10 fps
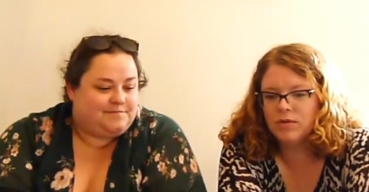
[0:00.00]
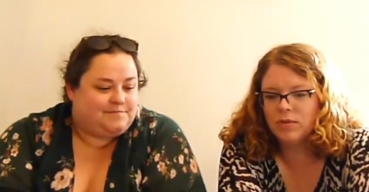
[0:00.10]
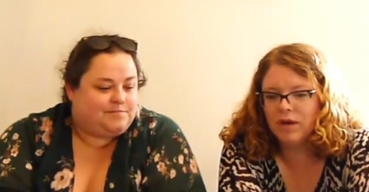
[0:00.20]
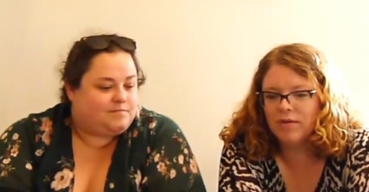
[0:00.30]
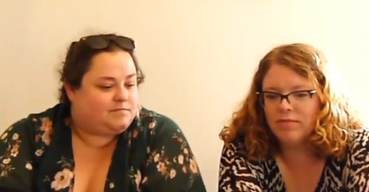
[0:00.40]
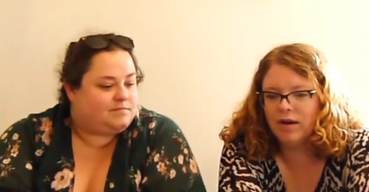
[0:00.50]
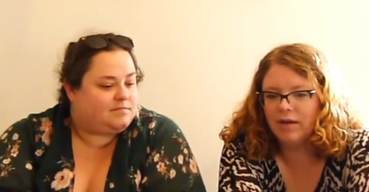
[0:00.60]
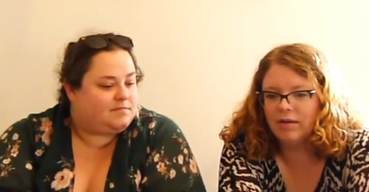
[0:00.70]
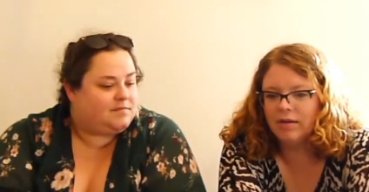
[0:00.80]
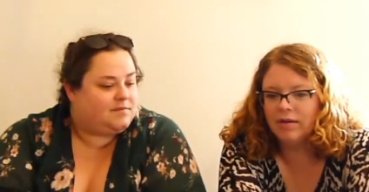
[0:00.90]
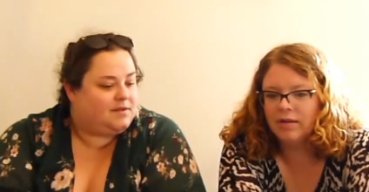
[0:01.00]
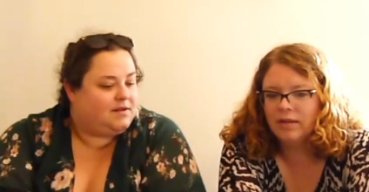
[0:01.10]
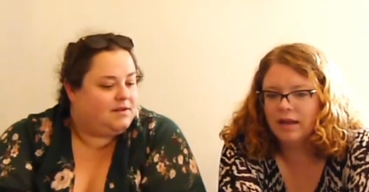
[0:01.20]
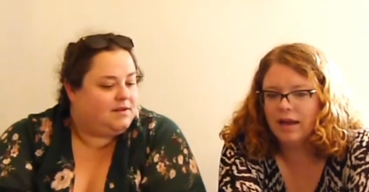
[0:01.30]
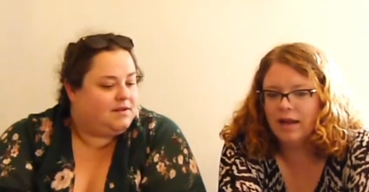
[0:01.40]
Speaker 1: grandfather.
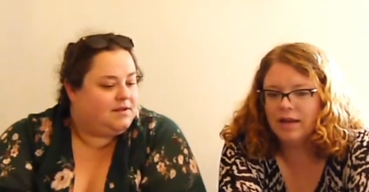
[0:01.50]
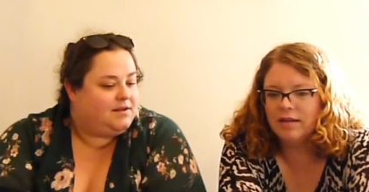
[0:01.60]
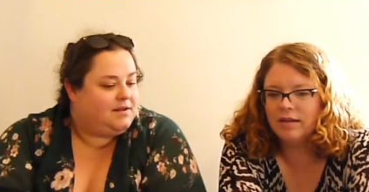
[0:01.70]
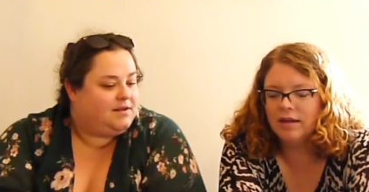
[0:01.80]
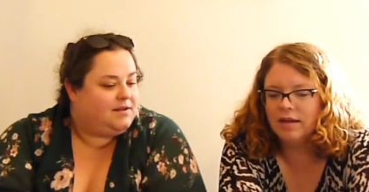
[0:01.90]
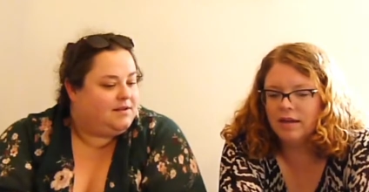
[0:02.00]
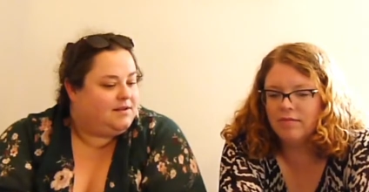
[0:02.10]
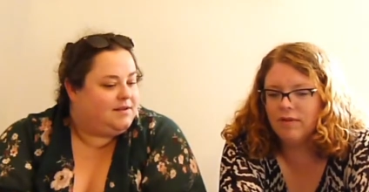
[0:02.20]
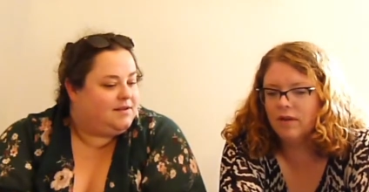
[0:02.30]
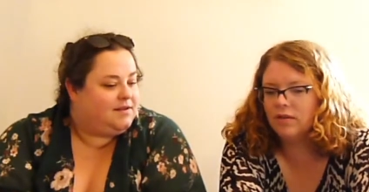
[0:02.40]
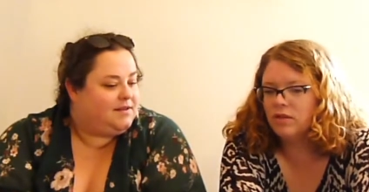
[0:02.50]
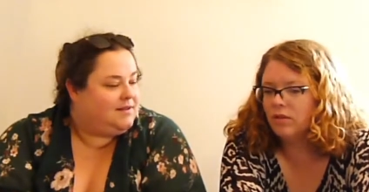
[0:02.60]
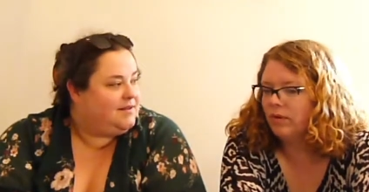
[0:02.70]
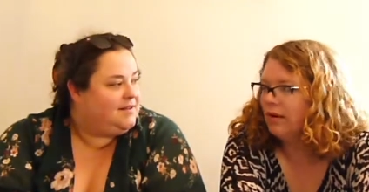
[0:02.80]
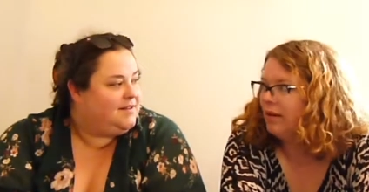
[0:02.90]
And he unveiled the
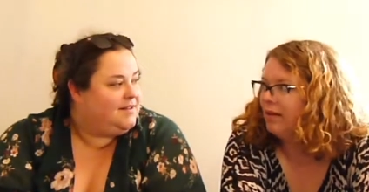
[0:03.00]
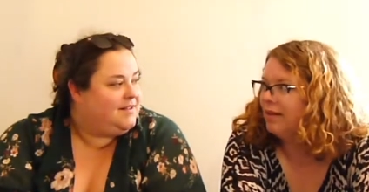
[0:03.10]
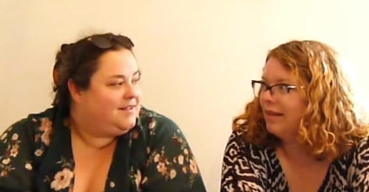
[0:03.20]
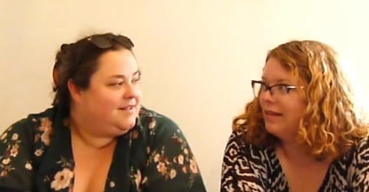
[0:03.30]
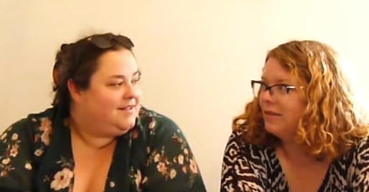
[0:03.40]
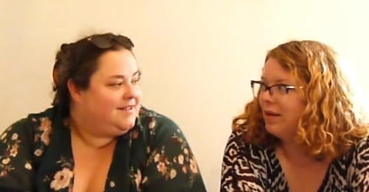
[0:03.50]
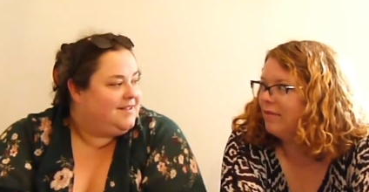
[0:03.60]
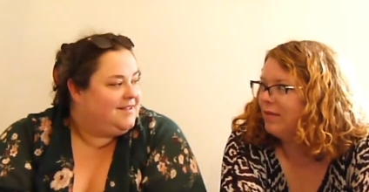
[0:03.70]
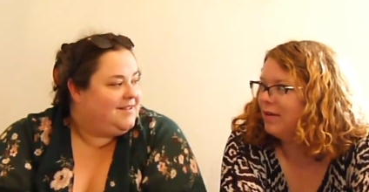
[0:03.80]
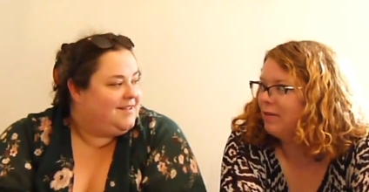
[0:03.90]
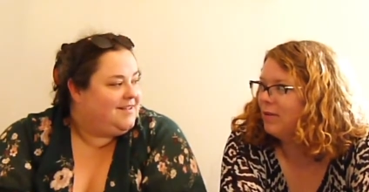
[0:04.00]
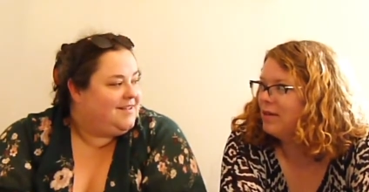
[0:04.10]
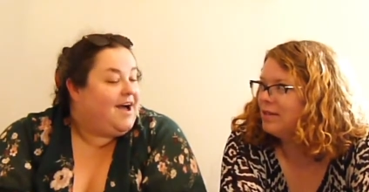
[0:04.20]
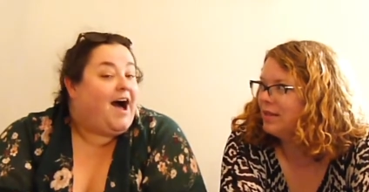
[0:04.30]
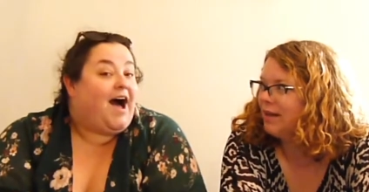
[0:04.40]
story that his grandfather
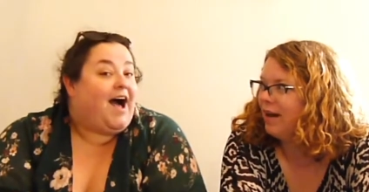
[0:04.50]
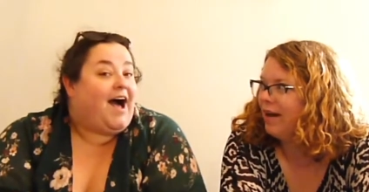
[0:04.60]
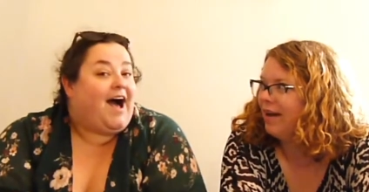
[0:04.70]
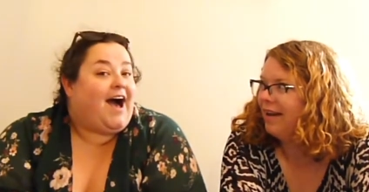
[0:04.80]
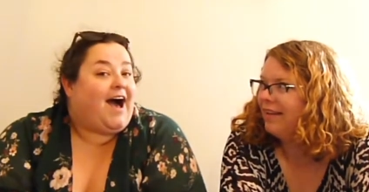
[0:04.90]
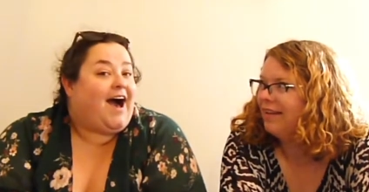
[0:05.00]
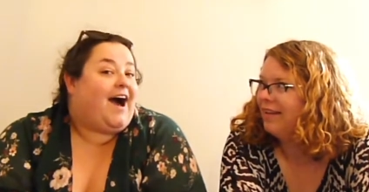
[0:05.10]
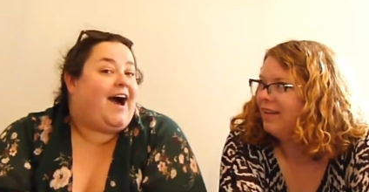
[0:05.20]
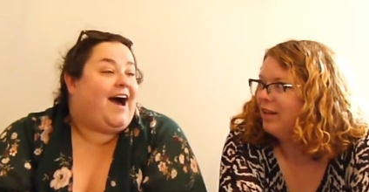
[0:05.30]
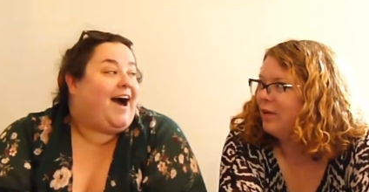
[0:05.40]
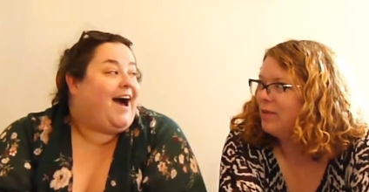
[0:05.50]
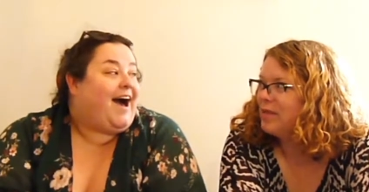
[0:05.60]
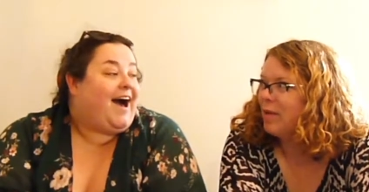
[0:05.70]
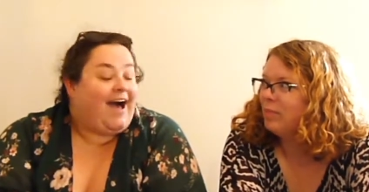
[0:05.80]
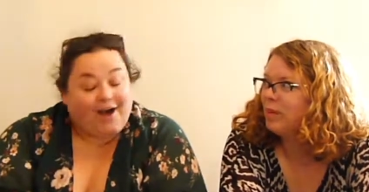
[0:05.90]
was the guy who was
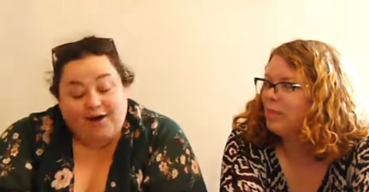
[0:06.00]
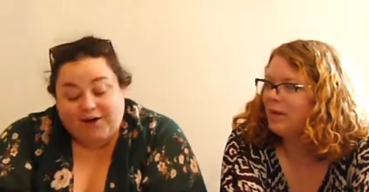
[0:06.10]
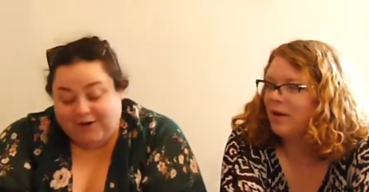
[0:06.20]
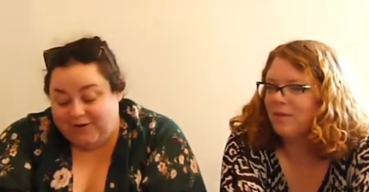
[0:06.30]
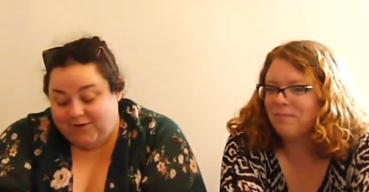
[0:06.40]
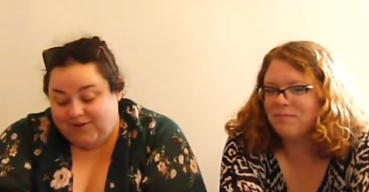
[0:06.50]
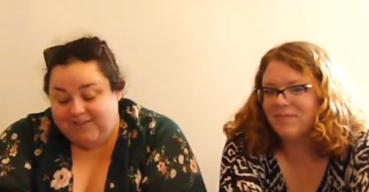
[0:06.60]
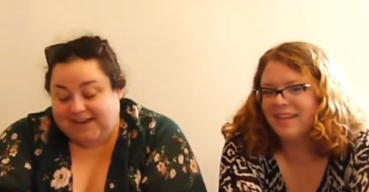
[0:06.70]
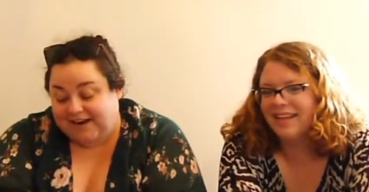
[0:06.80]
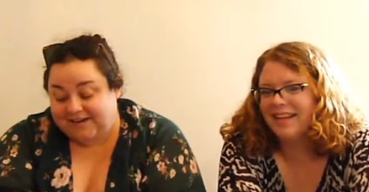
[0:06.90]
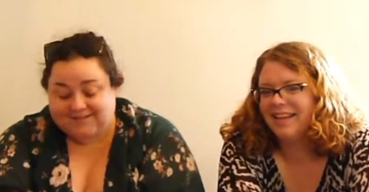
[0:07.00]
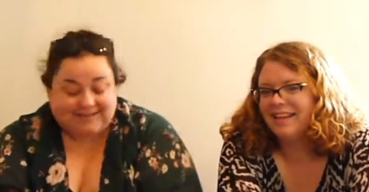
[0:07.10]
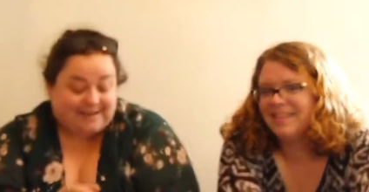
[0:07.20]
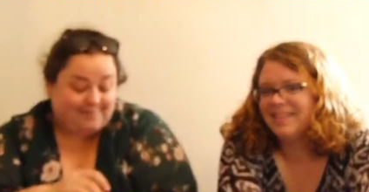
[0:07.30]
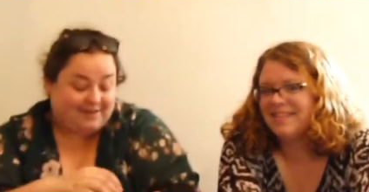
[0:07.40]
helping people
Speaker 2: oh, out. that
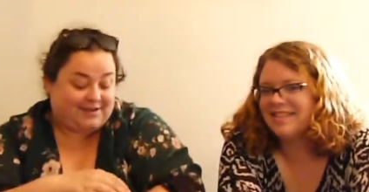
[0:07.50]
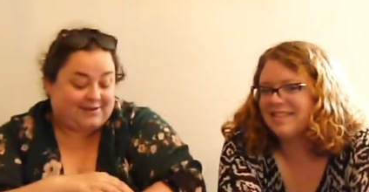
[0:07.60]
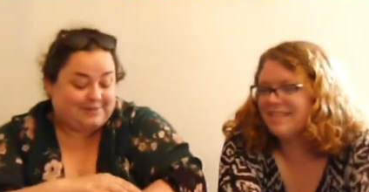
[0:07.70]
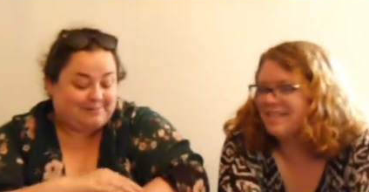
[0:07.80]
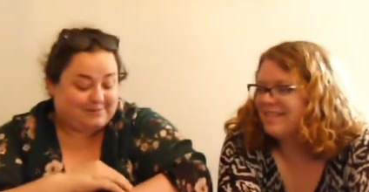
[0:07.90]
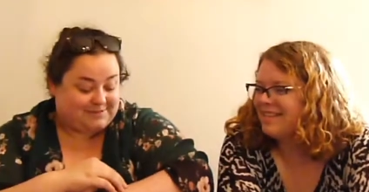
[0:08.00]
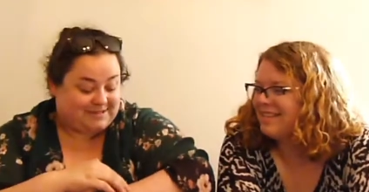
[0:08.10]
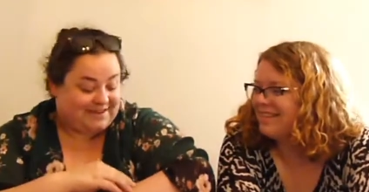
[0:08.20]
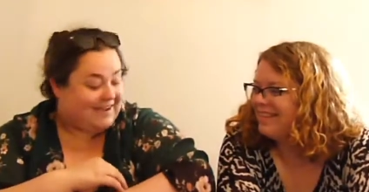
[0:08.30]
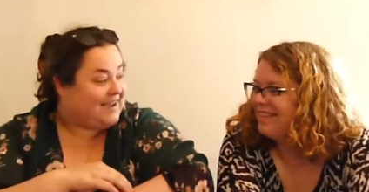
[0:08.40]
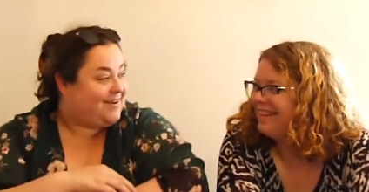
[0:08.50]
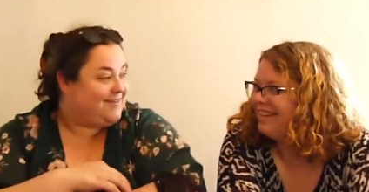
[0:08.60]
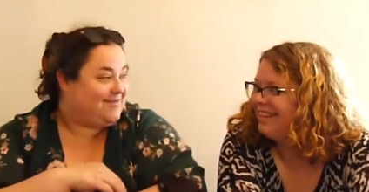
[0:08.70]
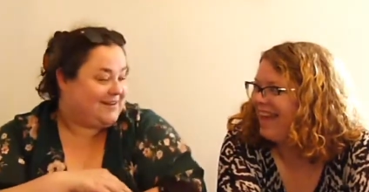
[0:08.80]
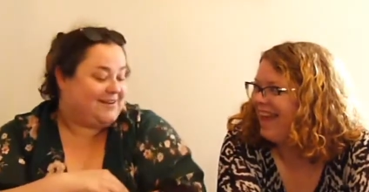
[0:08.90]
actually gave me goosebumps. Like I
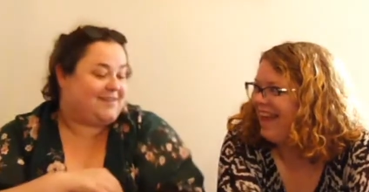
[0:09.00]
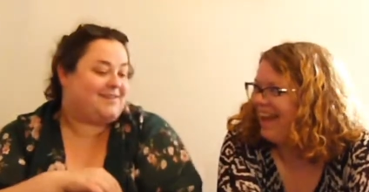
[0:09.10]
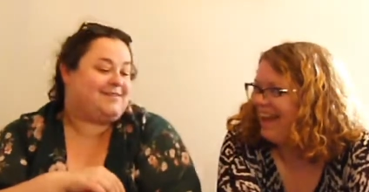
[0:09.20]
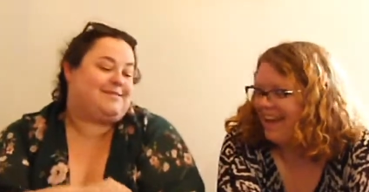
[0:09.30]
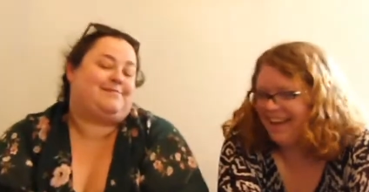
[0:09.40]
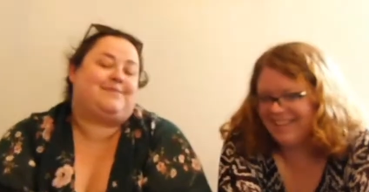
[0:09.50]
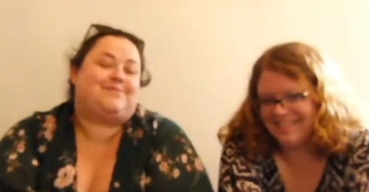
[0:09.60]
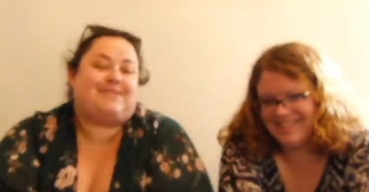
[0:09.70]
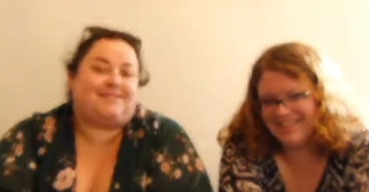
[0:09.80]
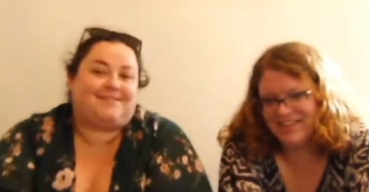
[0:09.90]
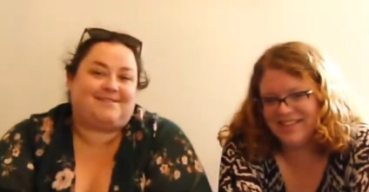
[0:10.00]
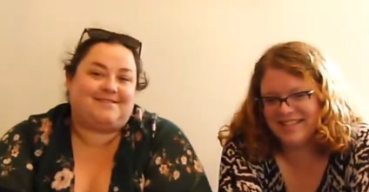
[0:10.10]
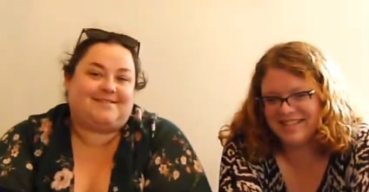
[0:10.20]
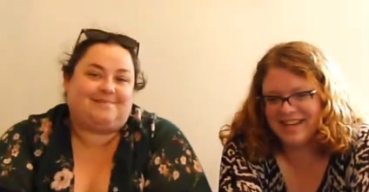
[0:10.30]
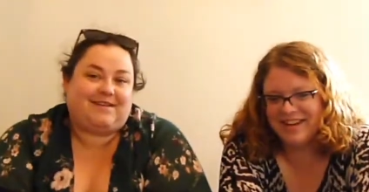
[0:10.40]
have yeah. real goosebumps. So
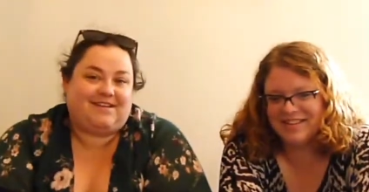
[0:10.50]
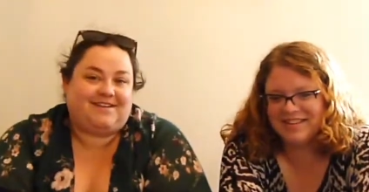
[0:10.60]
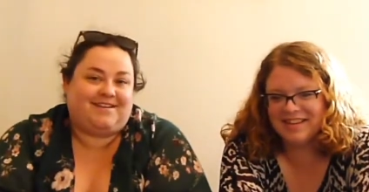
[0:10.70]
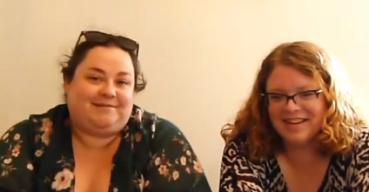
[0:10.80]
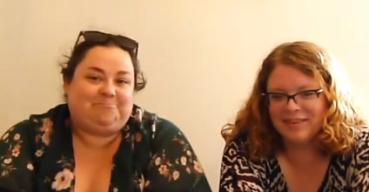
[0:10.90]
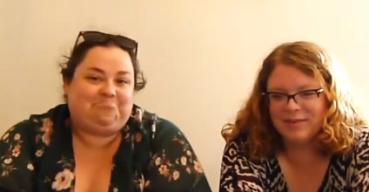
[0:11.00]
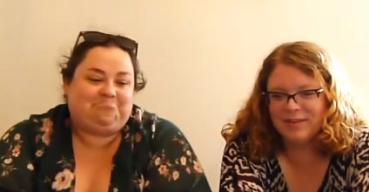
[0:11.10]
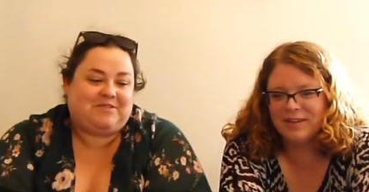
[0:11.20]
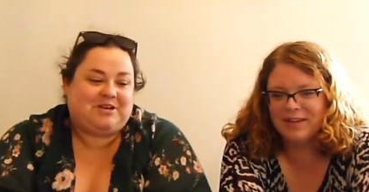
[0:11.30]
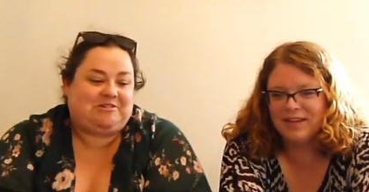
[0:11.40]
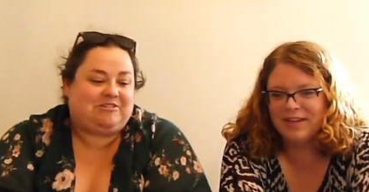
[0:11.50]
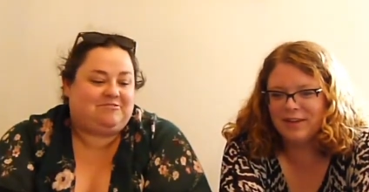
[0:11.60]
it sounds like really Aww. Uh-huh.